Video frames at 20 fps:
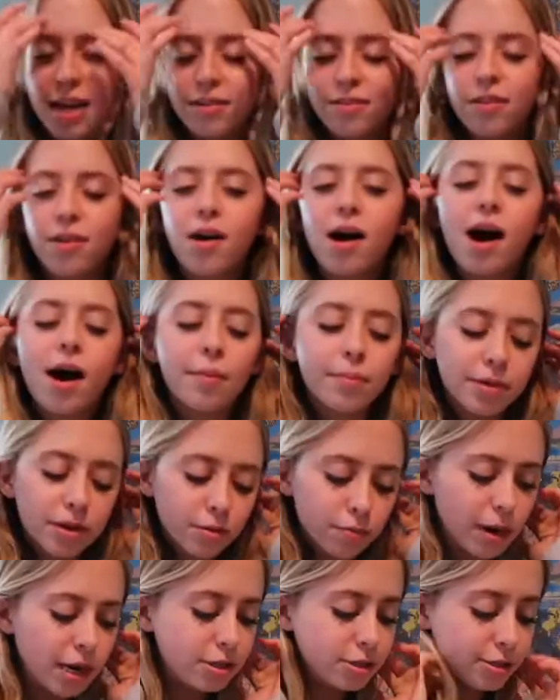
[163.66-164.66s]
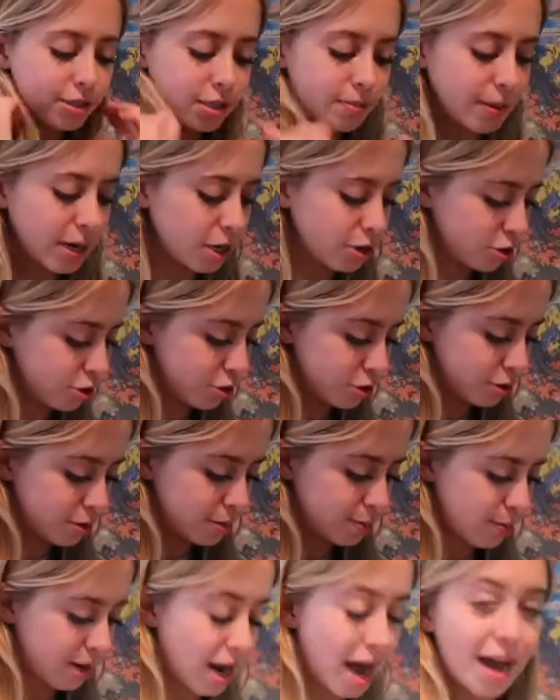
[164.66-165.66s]
don't know how I'm gonna arrange these pictures,
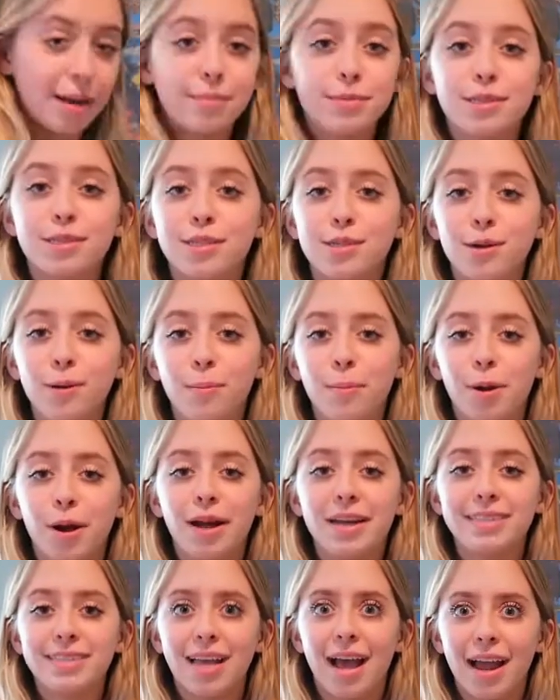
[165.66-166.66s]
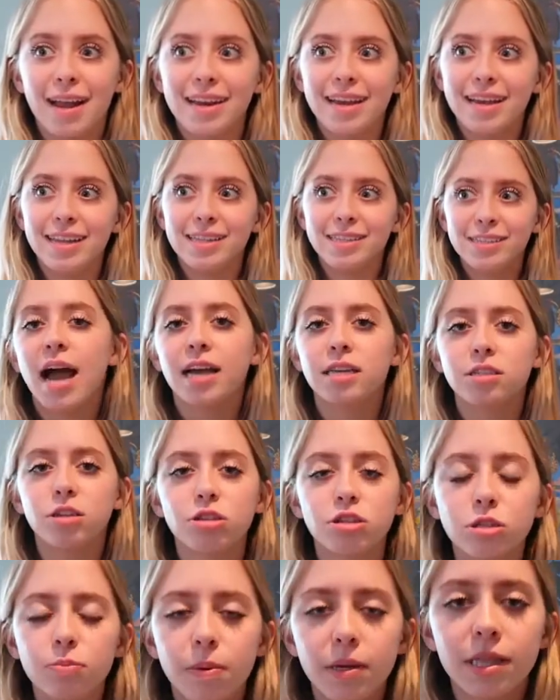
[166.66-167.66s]
but I'm super excited. I guess I'll
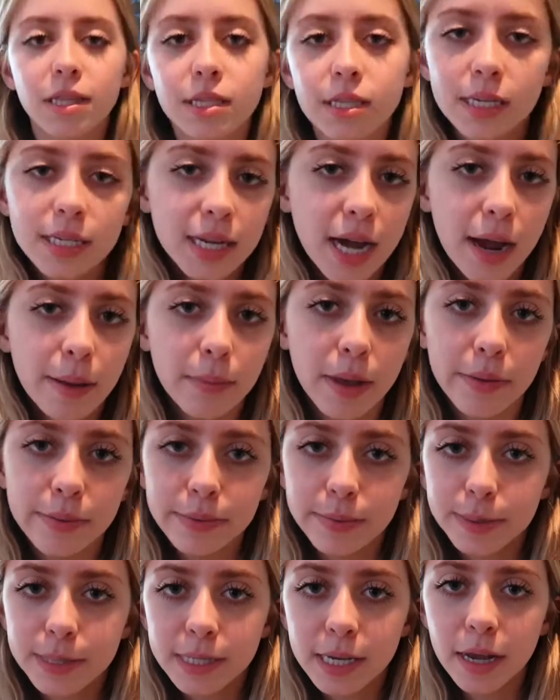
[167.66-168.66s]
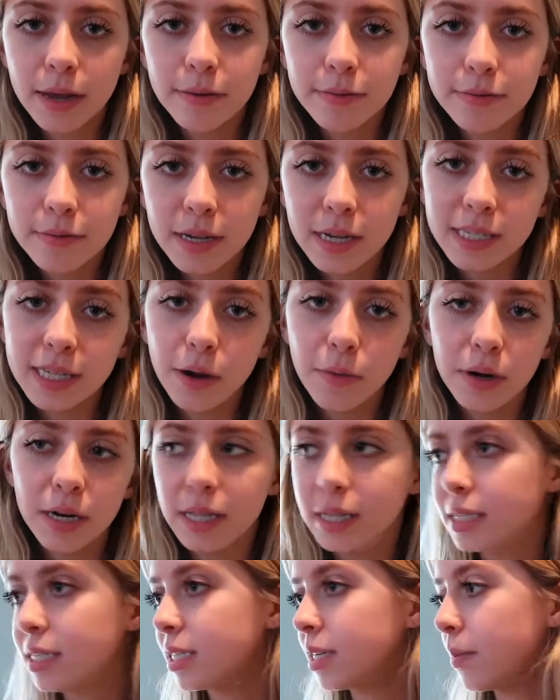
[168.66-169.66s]
just put this in time lapse and stuff because I want to
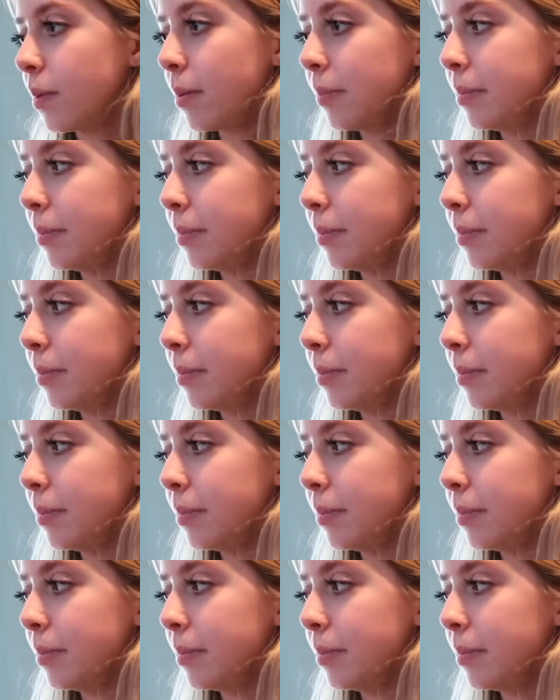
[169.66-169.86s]
listen to my